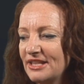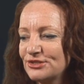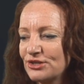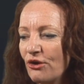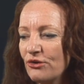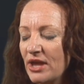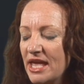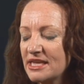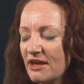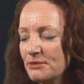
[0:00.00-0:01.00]
so he
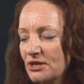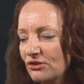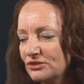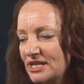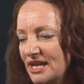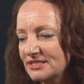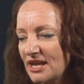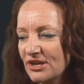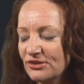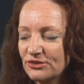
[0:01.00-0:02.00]
gave me contacts.
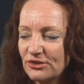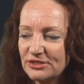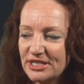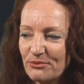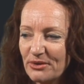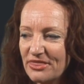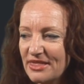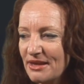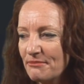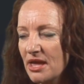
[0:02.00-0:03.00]
I got in contact with
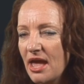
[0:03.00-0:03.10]
them,